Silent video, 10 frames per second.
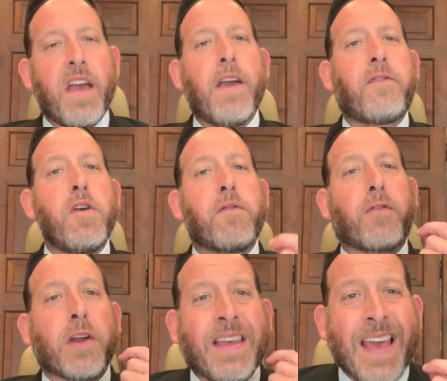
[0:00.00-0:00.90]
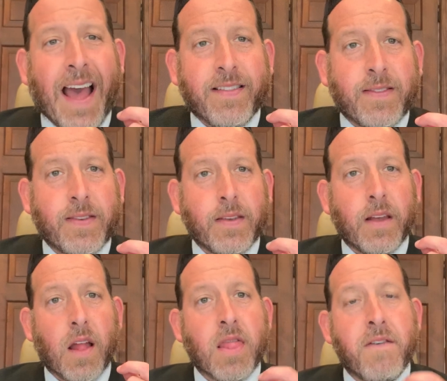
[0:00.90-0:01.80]
If you forget
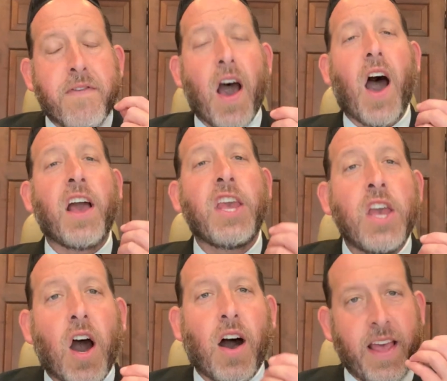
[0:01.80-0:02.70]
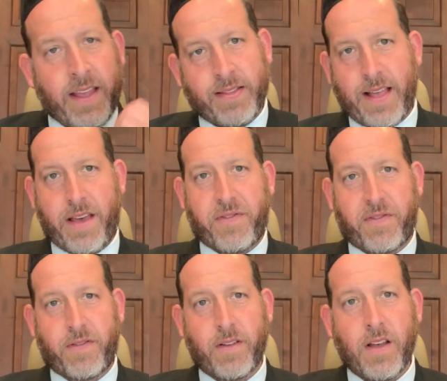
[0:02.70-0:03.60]
the v'haya in life,